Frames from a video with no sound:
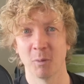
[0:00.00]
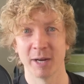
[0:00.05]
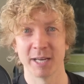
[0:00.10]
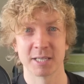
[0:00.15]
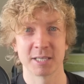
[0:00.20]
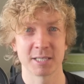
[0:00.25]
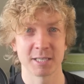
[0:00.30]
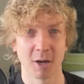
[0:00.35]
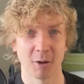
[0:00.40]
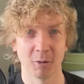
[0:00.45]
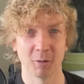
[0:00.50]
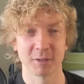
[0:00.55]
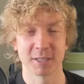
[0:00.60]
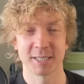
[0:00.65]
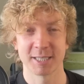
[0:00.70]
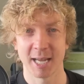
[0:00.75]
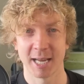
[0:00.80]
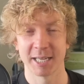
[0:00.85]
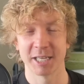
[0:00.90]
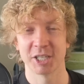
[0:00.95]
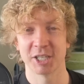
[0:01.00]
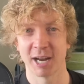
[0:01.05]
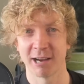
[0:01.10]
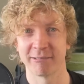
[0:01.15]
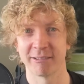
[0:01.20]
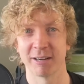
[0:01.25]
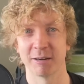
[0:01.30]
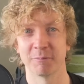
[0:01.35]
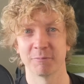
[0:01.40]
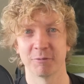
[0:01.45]
we had sold Teddy
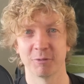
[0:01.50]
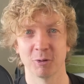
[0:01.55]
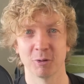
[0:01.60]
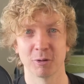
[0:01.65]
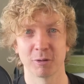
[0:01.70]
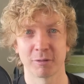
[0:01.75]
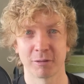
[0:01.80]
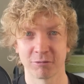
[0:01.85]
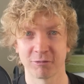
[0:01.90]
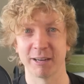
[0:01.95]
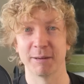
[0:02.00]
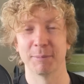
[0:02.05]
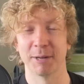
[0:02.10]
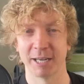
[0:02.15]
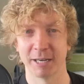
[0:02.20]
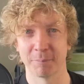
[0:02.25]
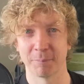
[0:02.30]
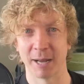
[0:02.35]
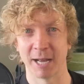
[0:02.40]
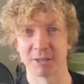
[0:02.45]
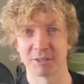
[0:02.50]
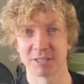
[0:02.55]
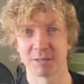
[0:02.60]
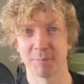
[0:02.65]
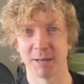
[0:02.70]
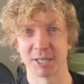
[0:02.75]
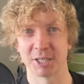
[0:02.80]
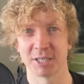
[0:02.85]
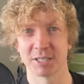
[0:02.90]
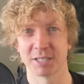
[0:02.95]
Sheringham for £3 million to
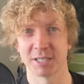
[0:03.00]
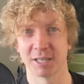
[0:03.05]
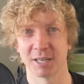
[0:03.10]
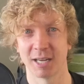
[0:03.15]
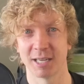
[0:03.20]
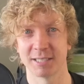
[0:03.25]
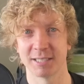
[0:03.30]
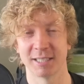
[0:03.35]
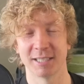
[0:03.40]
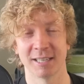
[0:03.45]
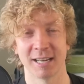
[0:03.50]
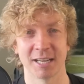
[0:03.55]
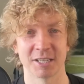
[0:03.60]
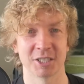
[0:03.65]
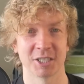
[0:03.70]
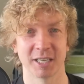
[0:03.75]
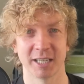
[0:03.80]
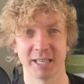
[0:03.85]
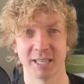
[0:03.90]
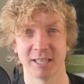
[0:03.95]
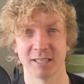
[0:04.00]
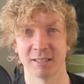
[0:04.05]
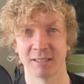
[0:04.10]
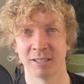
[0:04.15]
Manchester United, and actually,